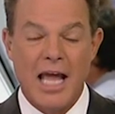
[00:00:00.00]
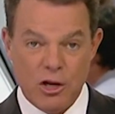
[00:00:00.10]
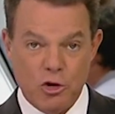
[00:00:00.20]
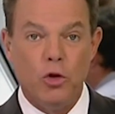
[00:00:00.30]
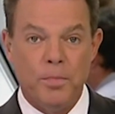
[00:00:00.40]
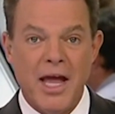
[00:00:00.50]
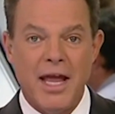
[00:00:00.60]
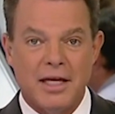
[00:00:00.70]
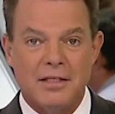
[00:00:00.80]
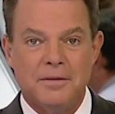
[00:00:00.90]
And you'll
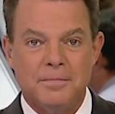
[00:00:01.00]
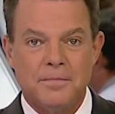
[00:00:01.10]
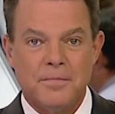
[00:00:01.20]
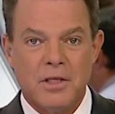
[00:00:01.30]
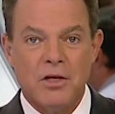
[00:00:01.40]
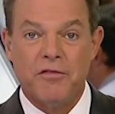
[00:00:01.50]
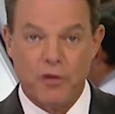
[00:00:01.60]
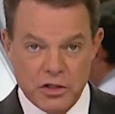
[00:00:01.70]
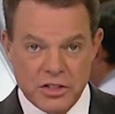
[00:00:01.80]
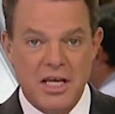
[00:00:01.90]
pay it.
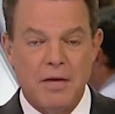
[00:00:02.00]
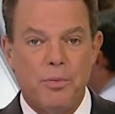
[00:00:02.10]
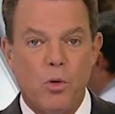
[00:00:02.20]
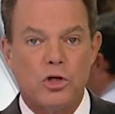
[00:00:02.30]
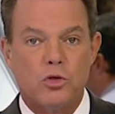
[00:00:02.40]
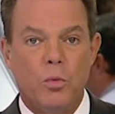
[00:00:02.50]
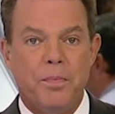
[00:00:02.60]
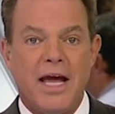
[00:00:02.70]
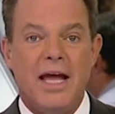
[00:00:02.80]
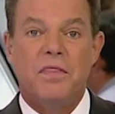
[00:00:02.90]
First the importers
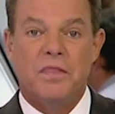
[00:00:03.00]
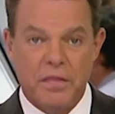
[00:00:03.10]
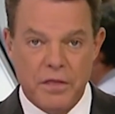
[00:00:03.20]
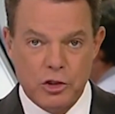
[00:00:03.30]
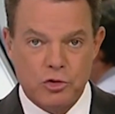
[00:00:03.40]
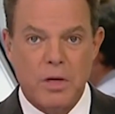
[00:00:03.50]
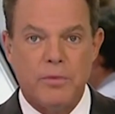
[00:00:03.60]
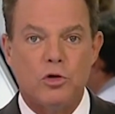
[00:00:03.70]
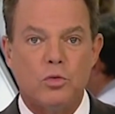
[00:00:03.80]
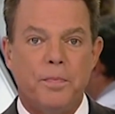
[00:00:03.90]
will pay it, then the
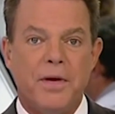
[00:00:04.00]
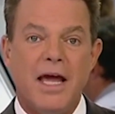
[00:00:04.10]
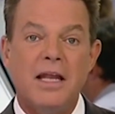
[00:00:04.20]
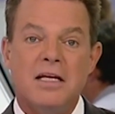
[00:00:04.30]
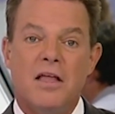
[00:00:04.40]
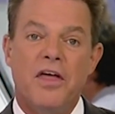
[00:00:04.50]
distributors will pay it,